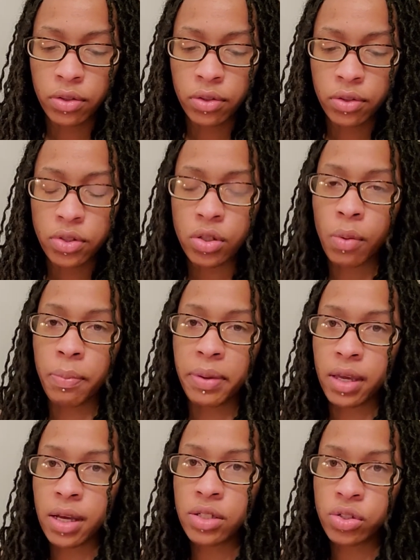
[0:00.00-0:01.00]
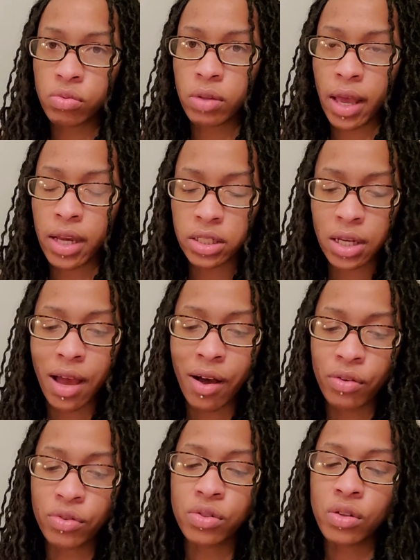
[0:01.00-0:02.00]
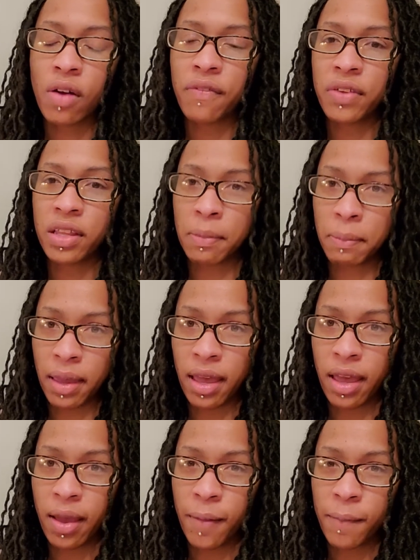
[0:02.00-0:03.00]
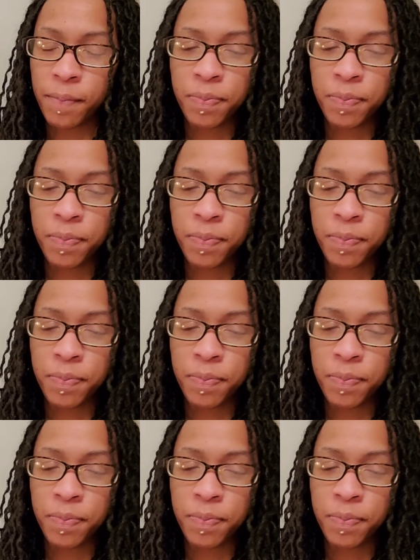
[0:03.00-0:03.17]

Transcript: So because you lashed out, you start feeling bad.